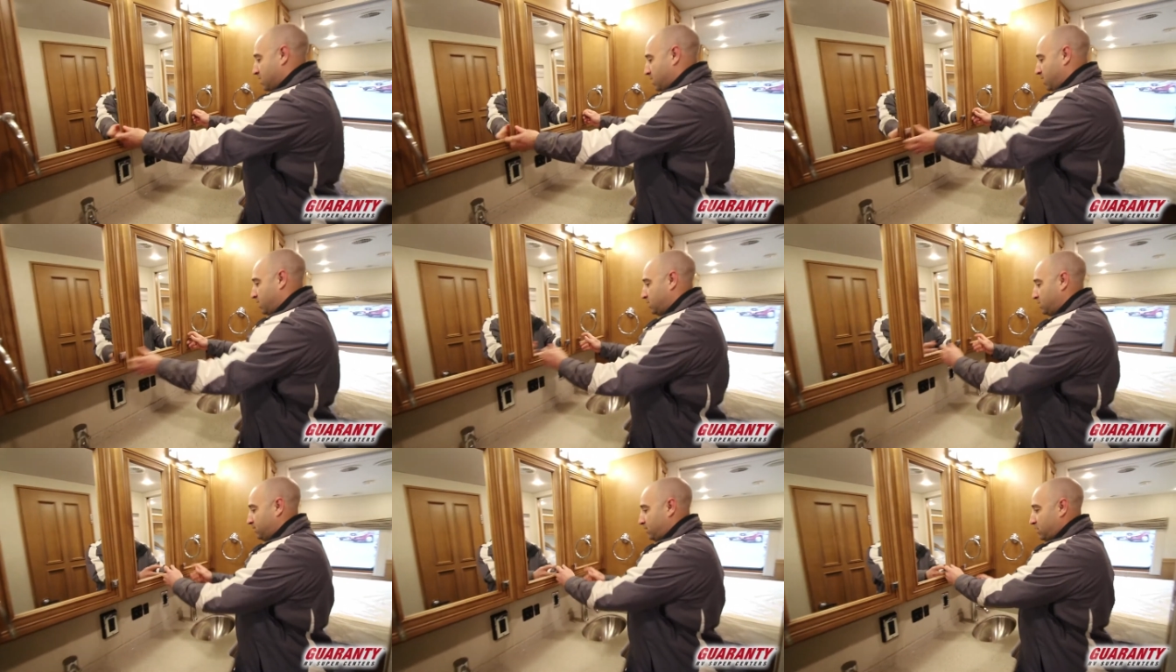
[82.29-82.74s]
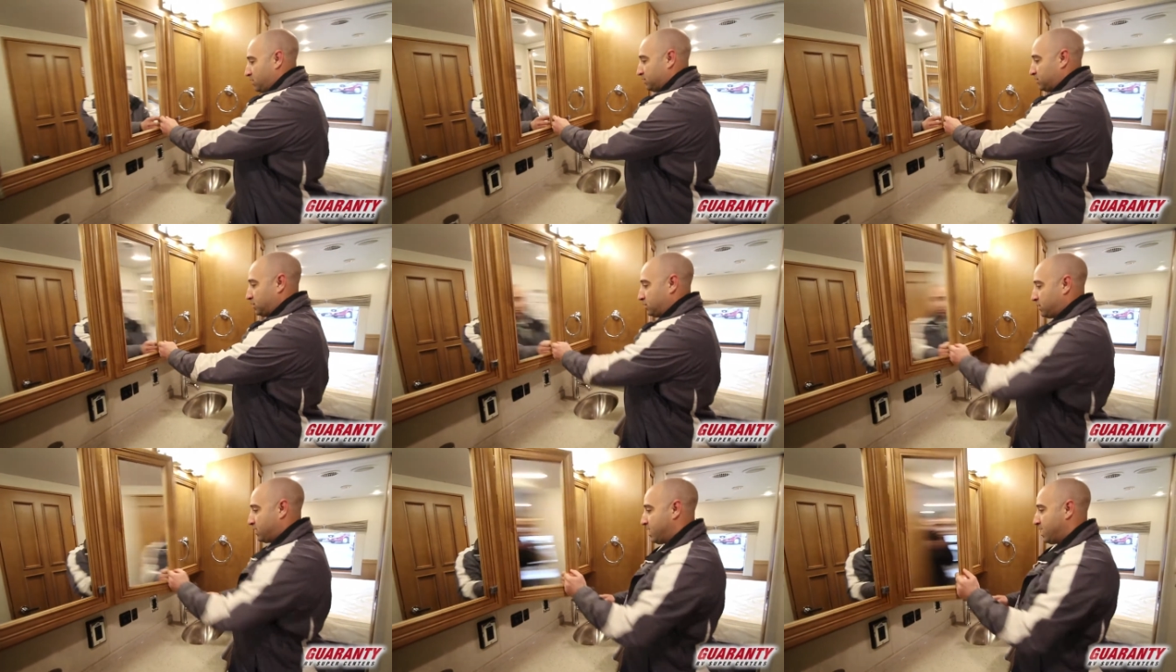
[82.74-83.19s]
And you've
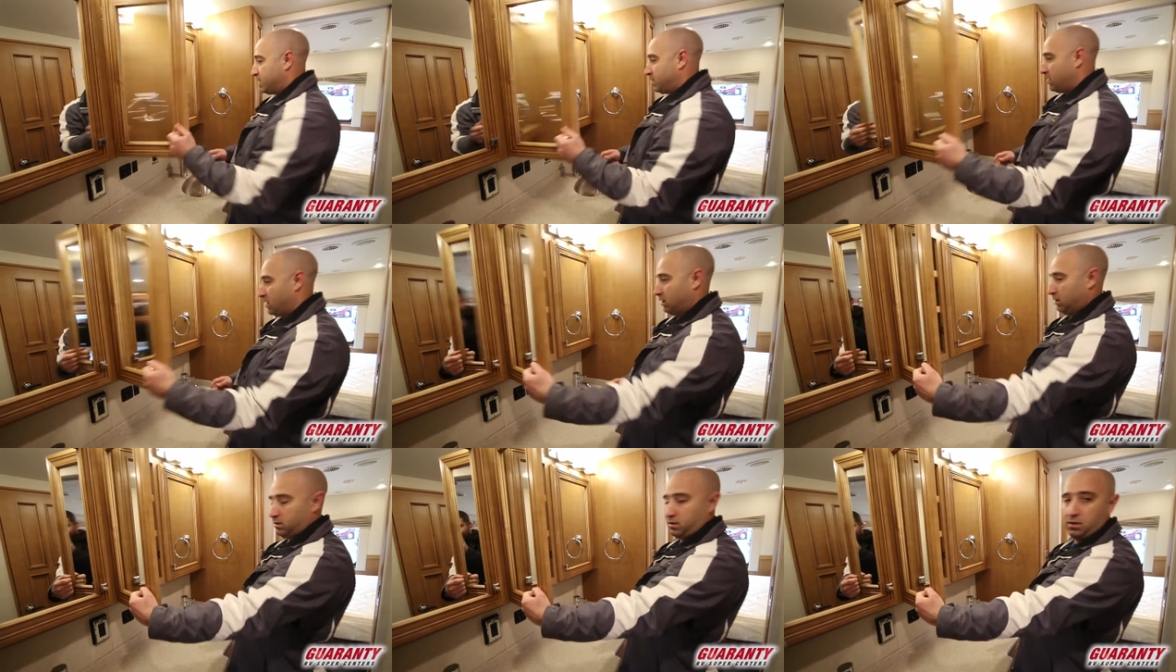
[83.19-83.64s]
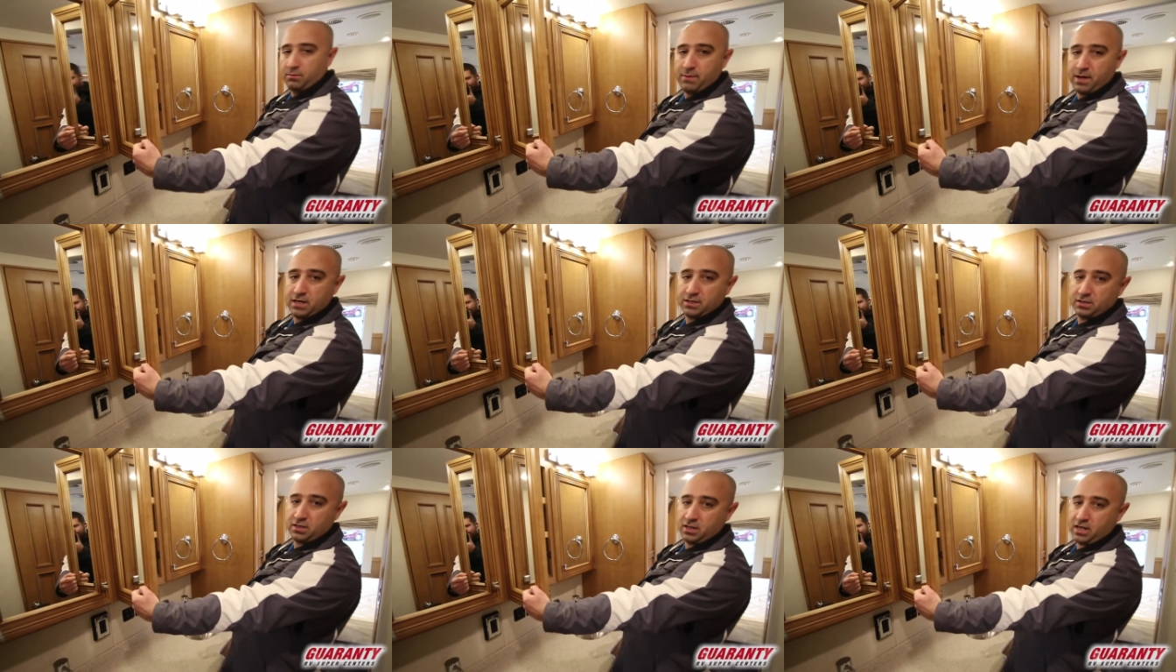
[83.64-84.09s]
also got little
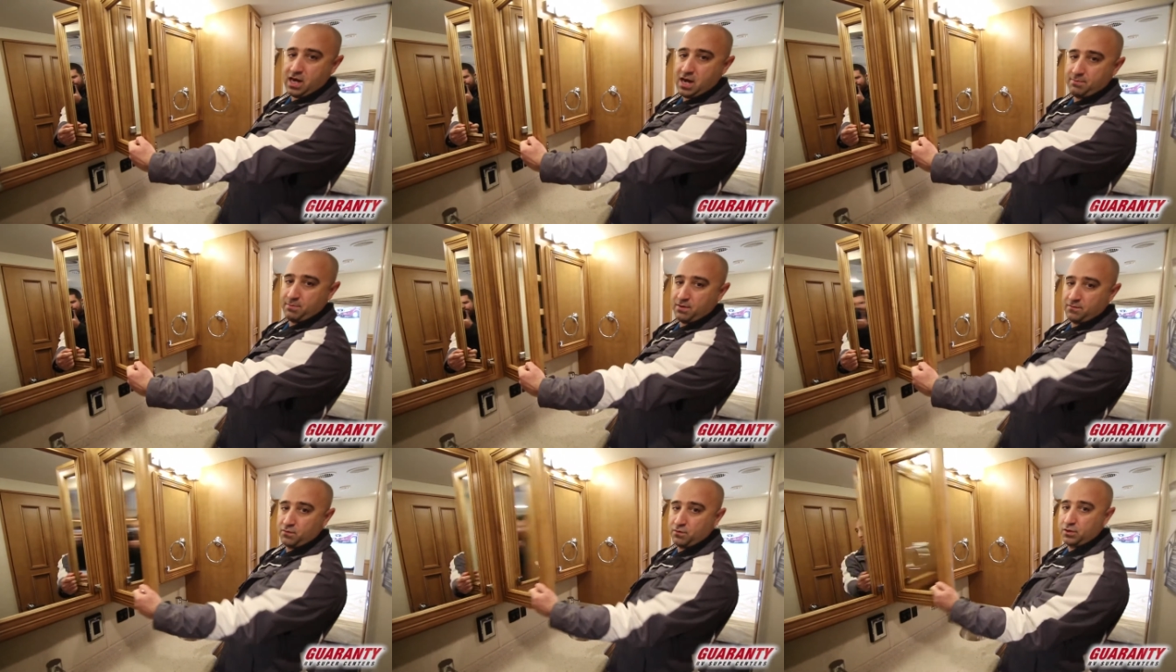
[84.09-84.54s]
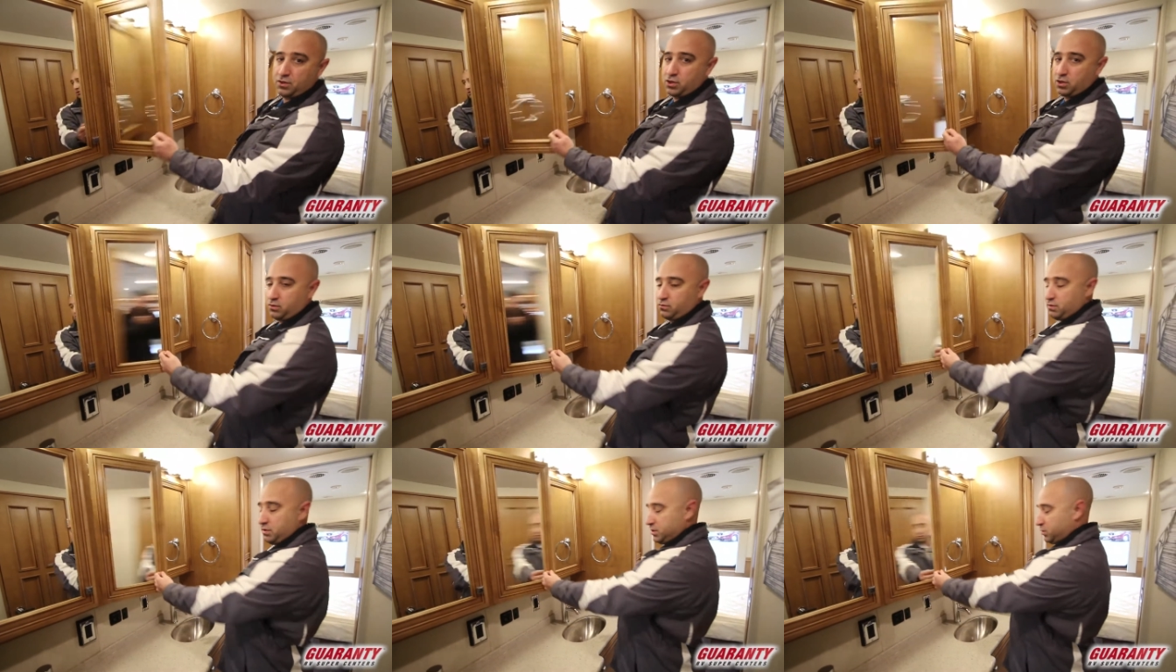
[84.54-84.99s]
medicine cabinet for the
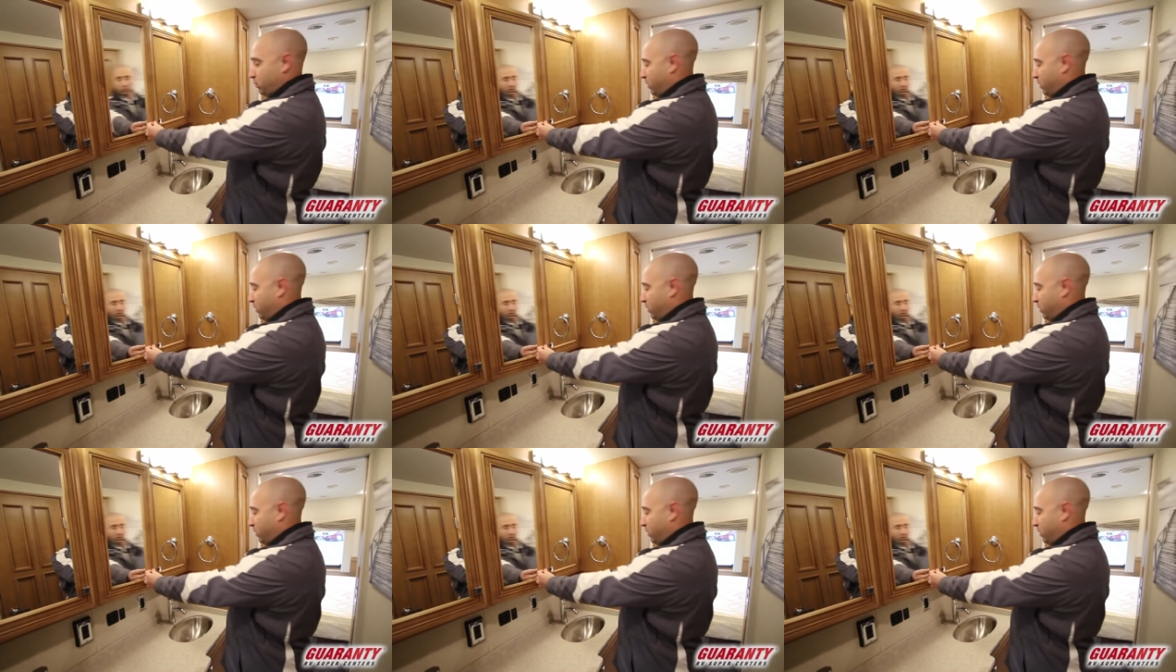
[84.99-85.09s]
children as